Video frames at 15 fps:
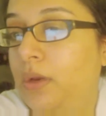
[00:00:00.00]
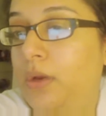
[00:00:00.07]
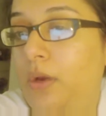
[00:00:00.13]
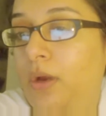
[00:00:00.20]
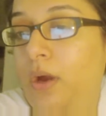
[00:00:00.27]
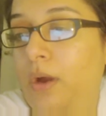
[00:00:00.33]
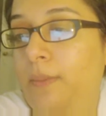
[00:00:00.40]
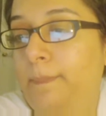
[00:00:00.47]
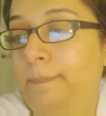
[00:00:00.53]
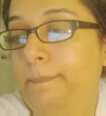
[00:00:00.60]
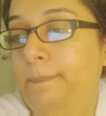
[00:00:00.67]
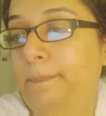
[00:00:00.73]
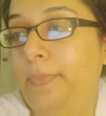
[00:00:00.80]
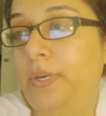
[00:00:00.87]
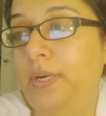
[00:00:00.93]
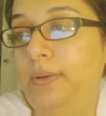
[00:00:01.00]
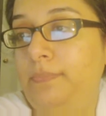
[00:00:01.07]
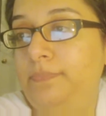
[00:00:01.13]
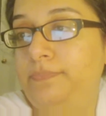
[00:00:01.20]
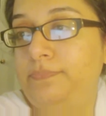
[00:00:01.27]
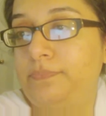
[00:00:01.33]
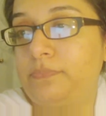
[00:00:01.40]
Um,
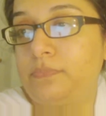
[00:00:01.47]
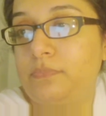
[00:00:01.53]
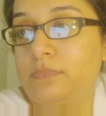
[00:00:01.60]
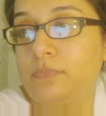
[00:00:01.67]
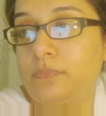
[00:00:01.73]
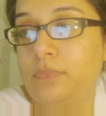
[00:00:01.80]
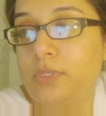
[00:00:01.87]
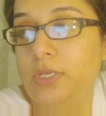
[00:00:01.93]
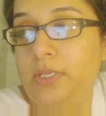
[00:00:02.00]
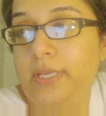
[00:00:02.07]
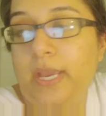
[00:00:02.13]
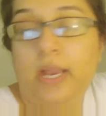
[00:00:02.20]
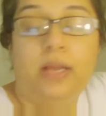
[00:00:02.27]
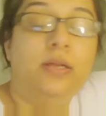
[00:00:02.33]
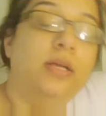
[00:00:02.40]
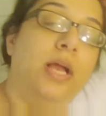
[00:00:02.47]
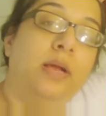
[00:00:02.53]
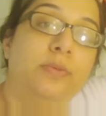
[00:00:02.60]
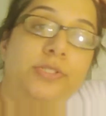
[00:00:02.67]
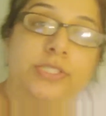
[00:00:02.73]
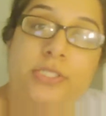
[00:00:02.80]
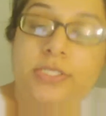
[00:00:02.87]
but yeah,
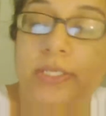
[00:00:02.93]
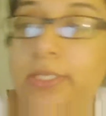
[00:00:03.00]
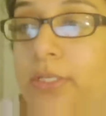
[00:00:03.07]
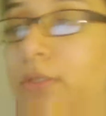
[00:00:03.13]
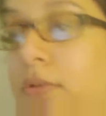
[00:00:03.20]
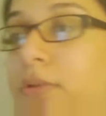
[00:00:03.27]
I was just like